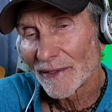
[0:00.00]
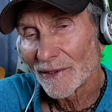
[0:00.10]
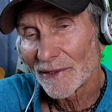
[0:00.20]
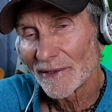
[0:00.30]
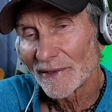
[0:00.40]

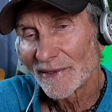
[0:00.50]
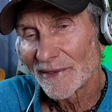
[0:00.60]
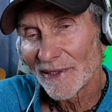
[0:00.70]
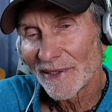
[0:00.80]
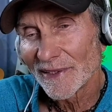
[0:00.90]
good. It's
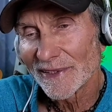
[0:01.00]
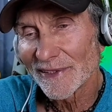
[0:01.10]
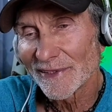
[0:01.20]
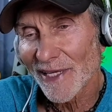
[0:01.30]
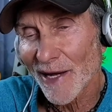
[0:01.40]

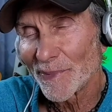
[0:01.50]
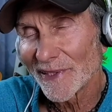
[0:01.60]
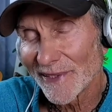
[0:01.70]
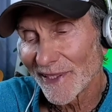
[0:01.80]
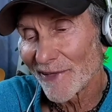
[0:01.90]
a
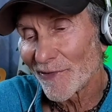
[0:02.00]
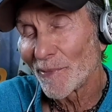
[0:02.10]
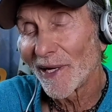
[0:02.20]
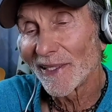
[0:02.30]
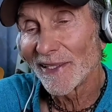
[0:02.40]
topic that
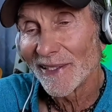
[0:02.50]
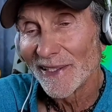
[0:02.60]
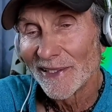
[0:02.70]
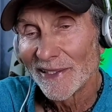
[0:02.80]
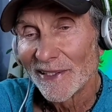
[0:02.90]
everybody
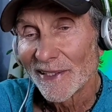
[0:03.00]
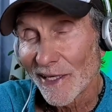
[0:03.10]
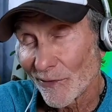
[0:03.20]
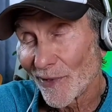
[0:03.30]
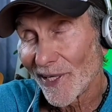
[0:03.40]

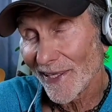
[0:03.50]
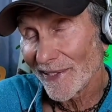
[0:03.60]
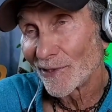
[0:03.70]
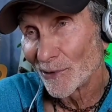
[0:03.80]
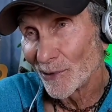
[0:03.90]
can
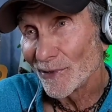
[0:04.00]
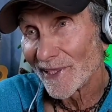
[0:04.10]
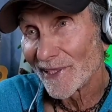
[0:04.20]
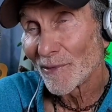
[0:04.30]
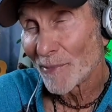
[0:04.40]
relate to,
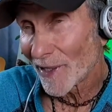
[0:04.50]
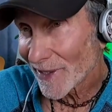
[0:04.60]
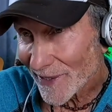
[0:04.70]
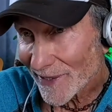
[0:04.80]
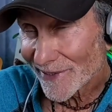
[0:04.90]
and
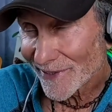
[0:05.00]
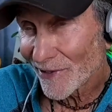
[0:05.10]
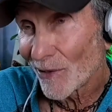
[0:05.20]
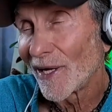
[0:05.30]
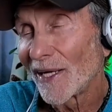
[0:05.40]
everybody needs to
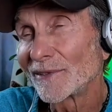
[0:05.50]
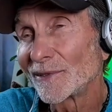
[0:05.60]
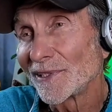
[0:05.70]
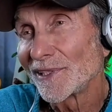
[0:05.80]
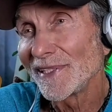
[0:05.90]
know how
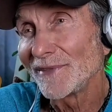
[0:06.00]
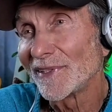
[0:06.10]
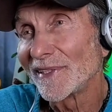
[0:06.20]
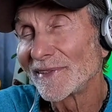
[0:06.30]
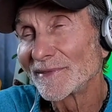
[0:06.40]
to achieve it.